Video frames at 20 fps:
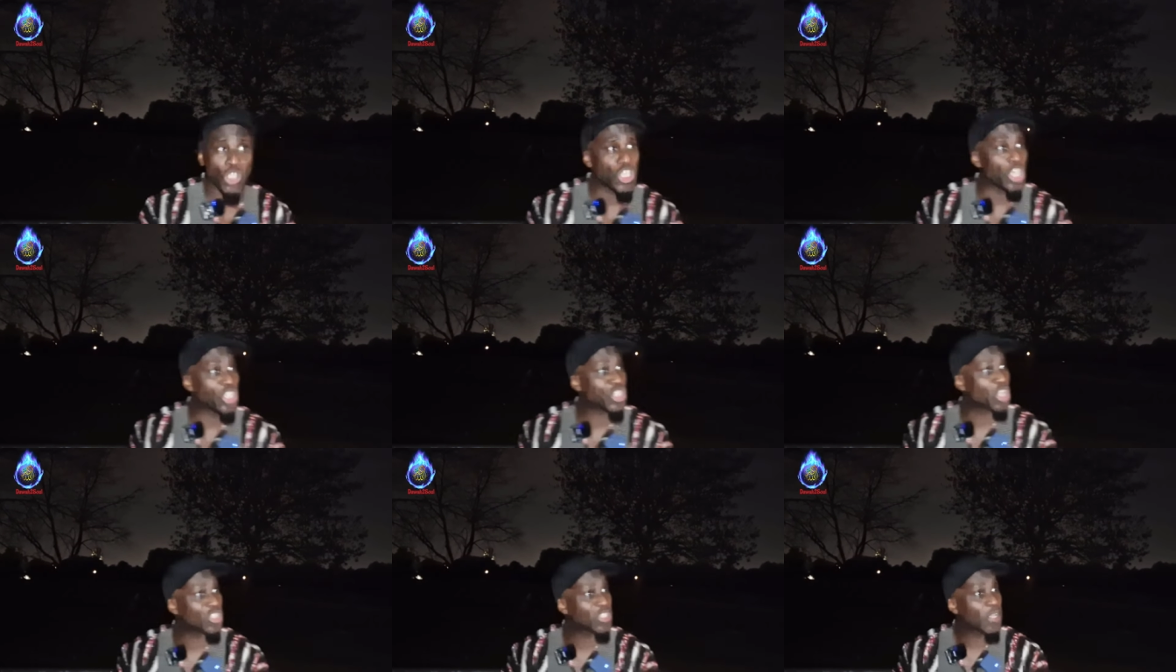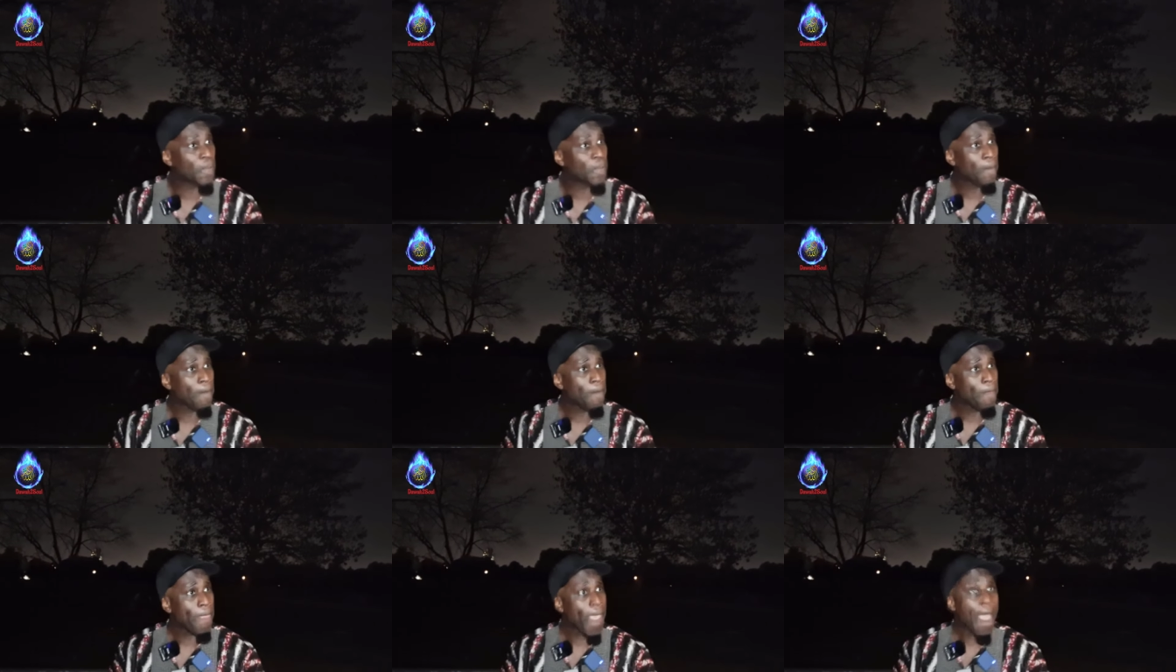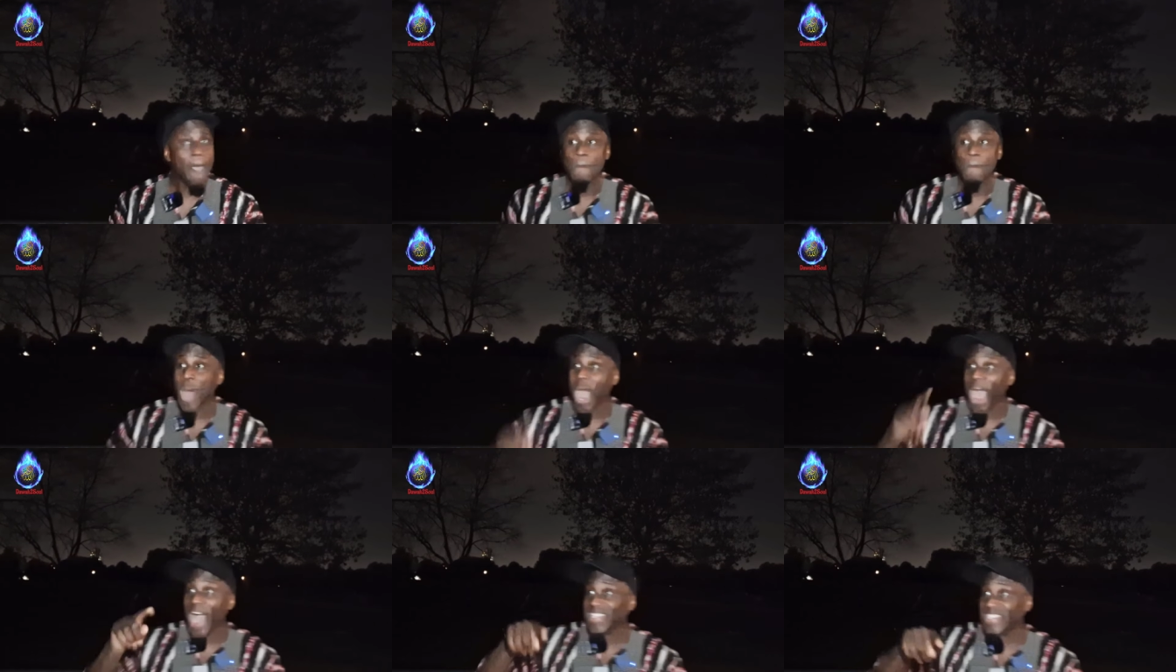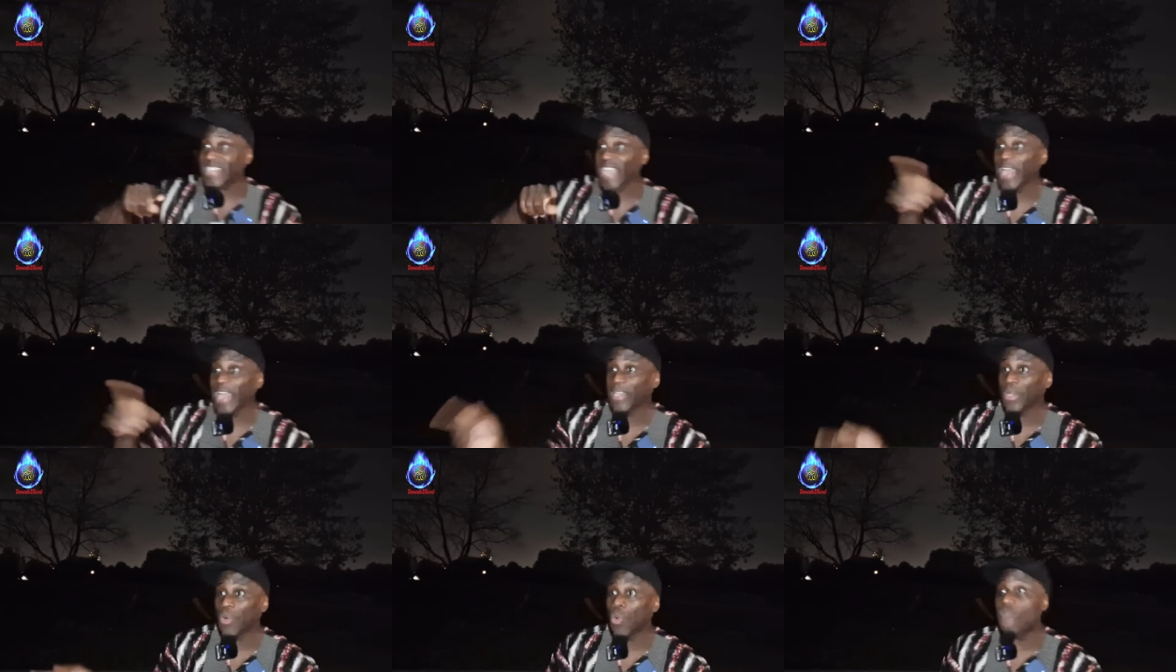Jesus. But I
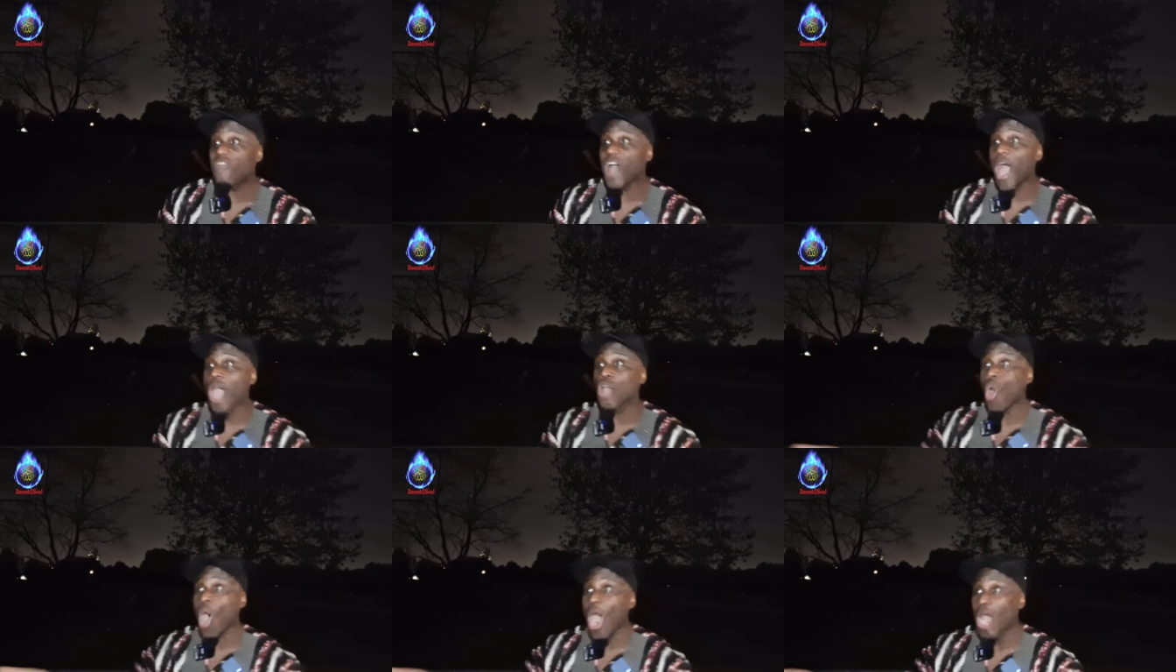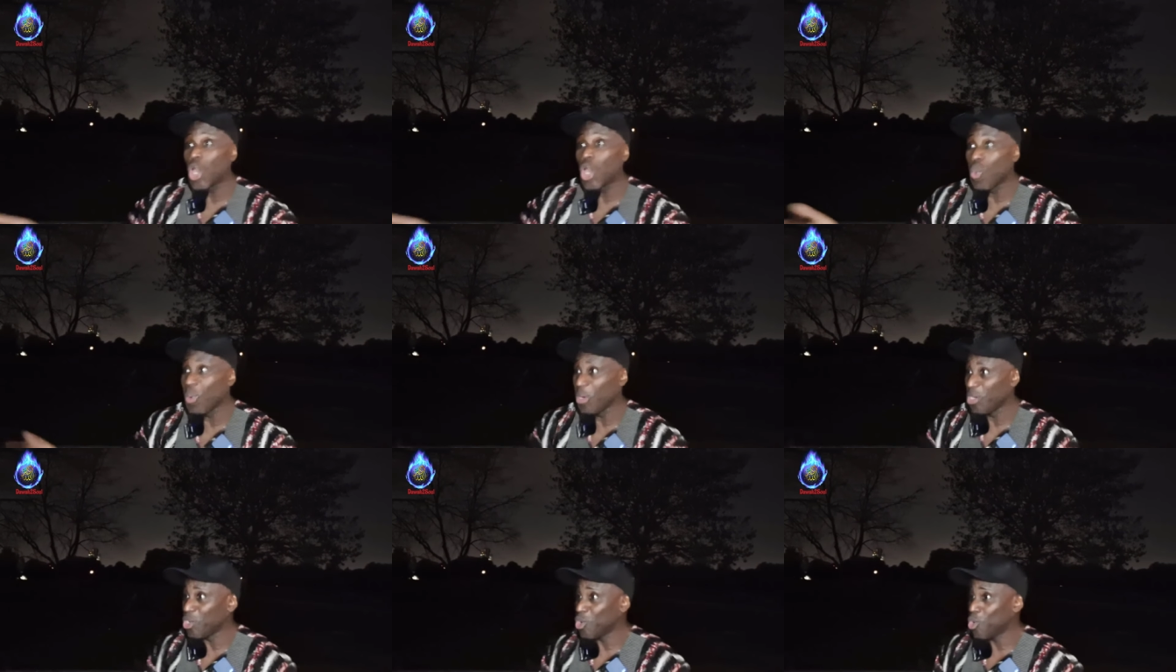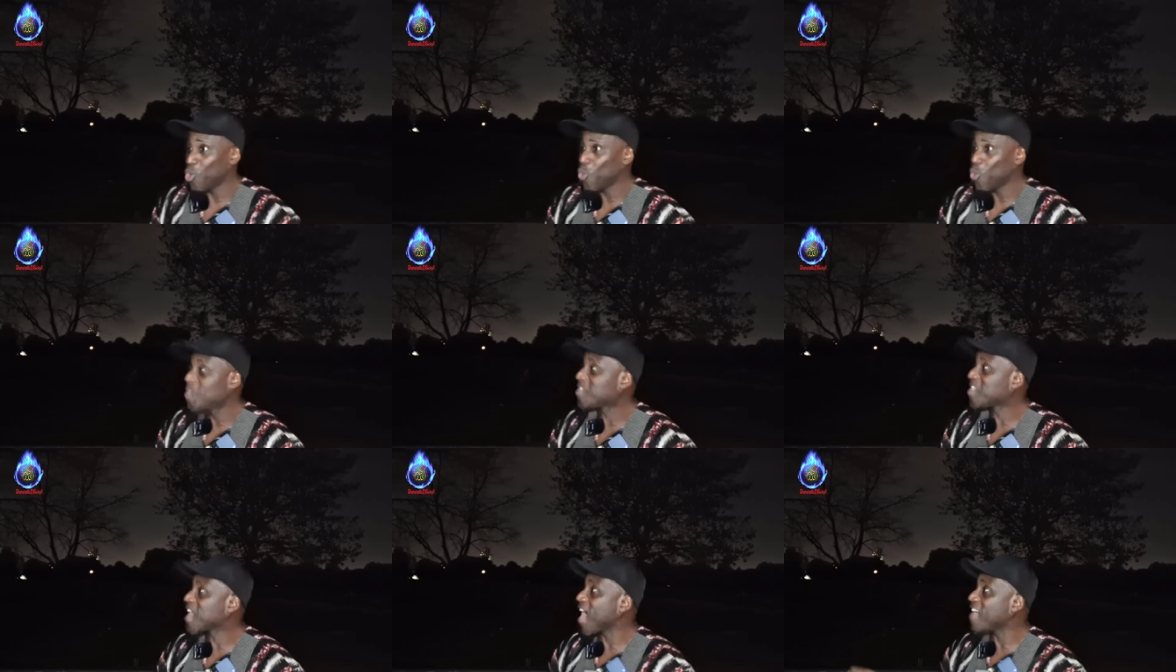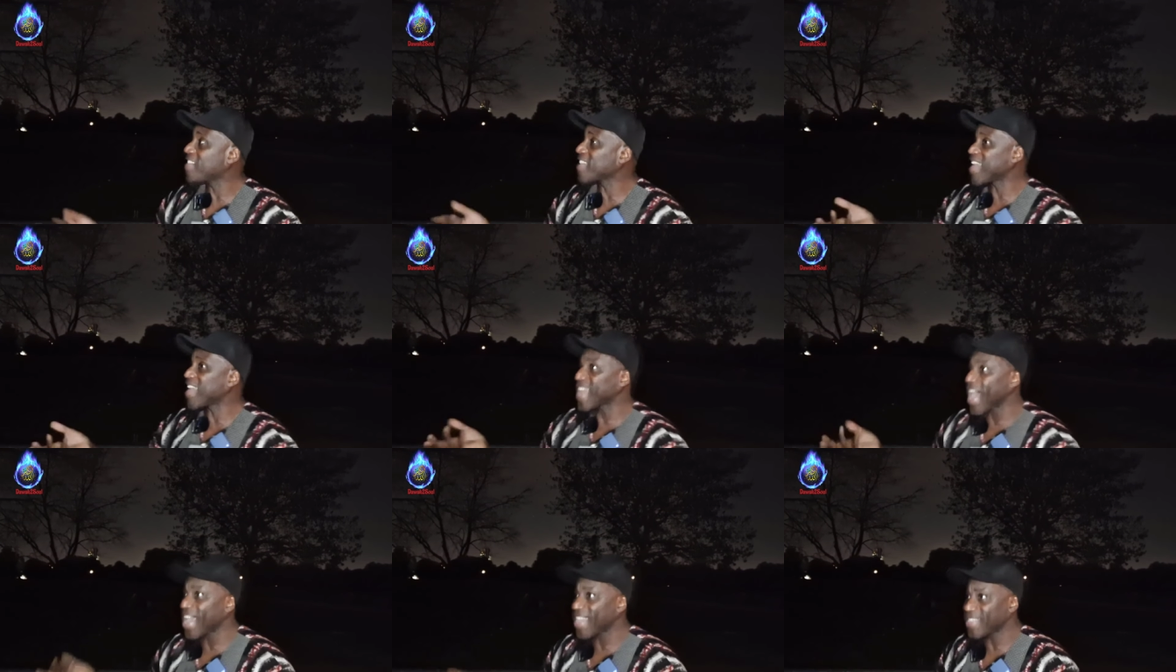said, if I go along with you, we say Isaiah
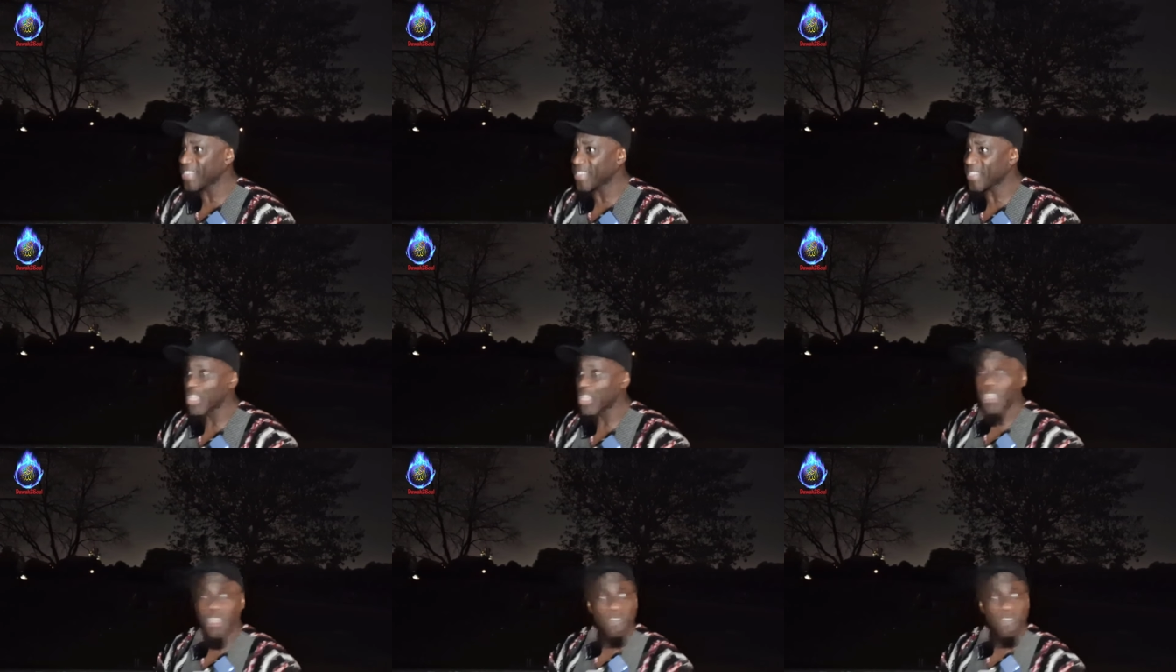nine six.